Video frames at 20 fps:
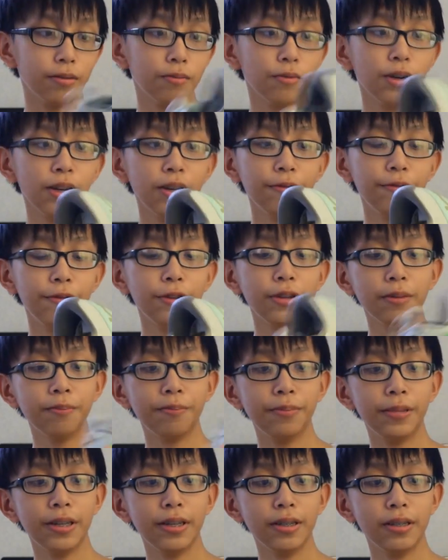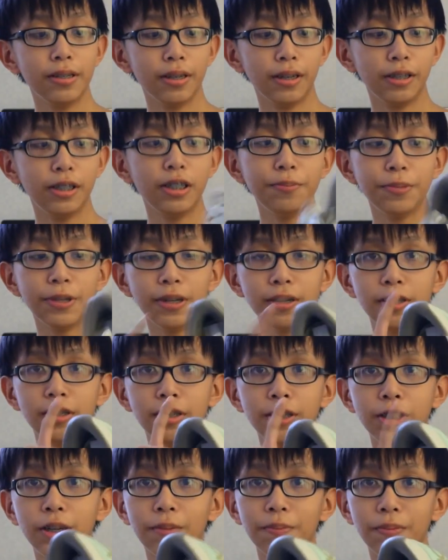What if you can place a
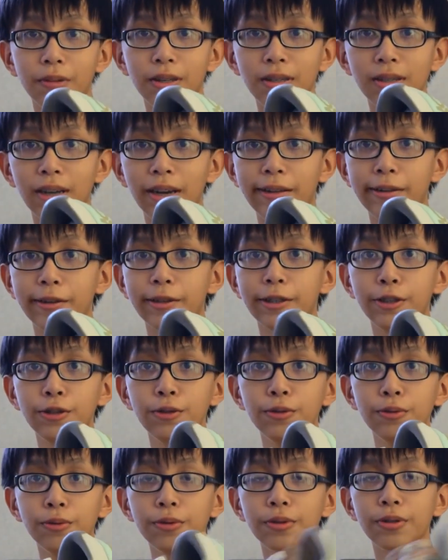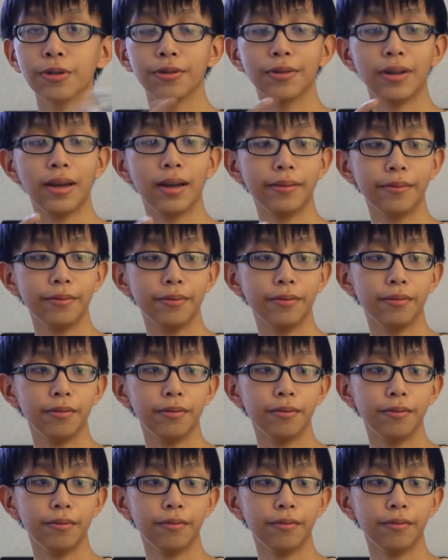GPS chip inside your shoe so that